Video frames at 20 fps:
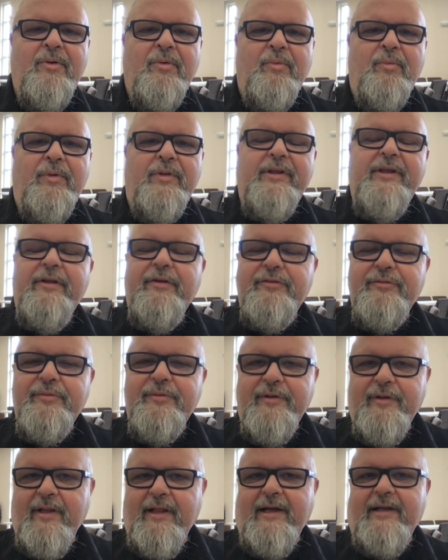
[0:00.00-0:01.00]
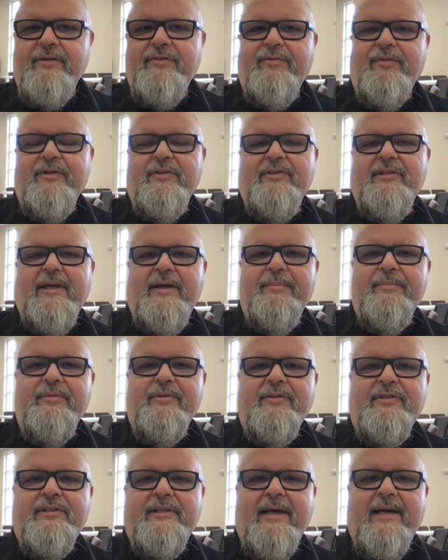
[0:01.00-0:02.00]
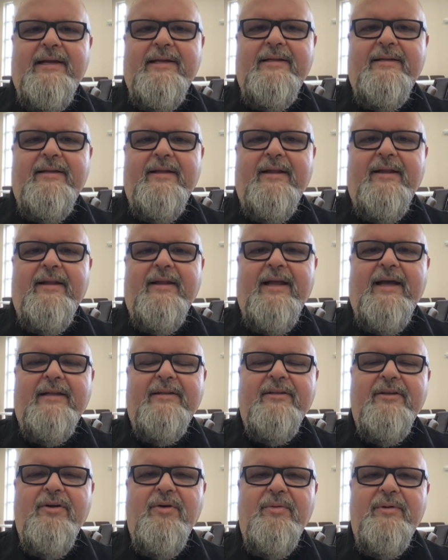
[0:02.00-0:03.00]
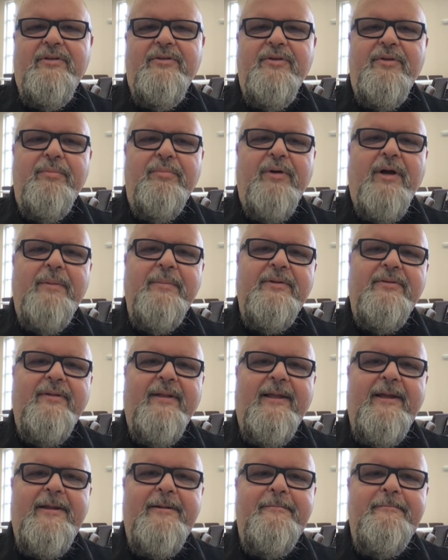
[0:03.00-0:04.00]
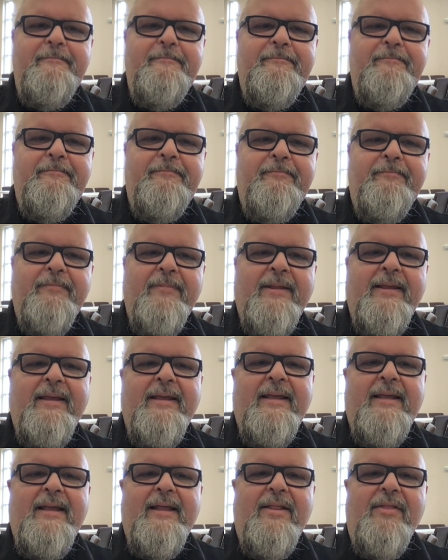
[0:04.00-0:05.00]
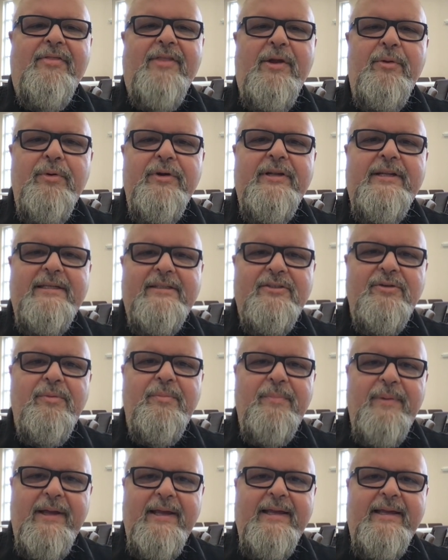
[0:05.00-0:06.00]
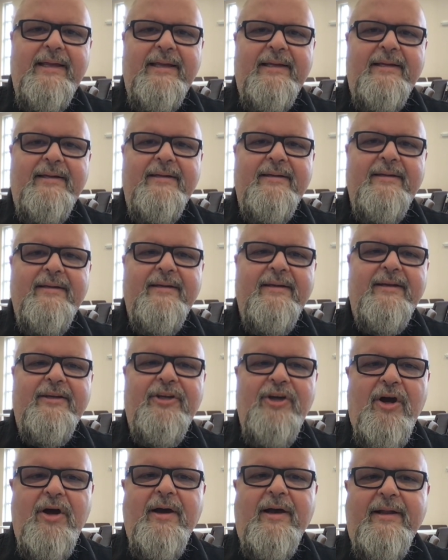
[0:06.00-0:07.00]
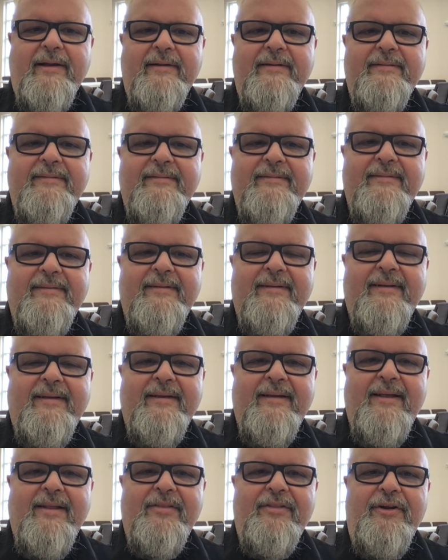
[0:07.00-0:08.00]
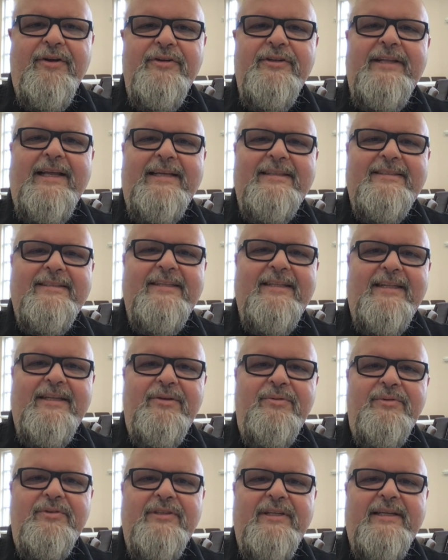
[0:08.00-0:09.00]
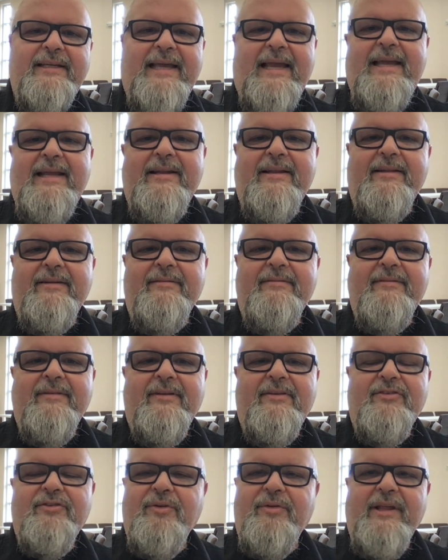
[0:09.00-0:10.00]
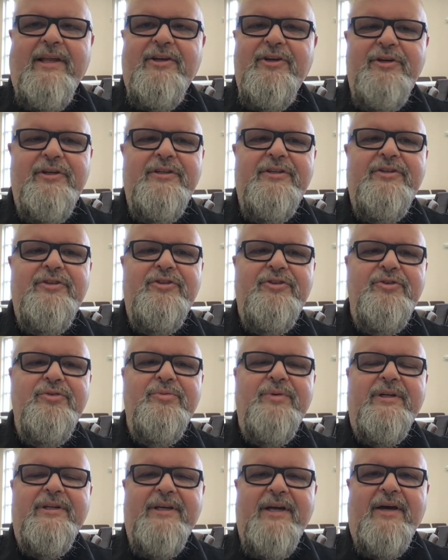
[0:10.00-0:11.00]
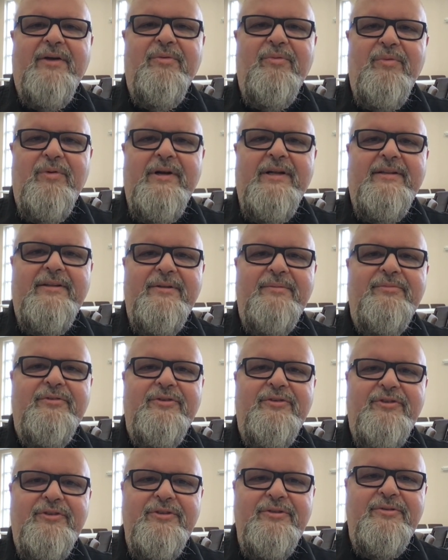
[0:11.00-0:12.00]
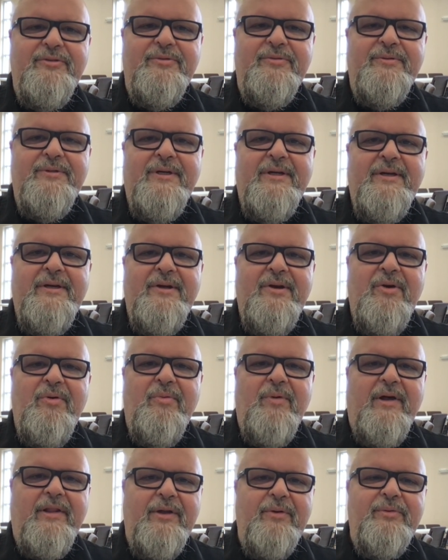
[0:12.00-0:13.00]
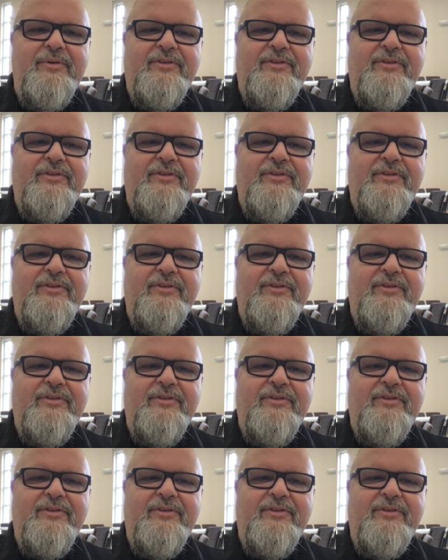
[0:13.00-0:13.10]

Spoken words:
When the Israelites, for example, decided not to go into the promised land, they were disobeying God. Their destiny was in Canaan, so they couldn't do what God wanted them to do while they were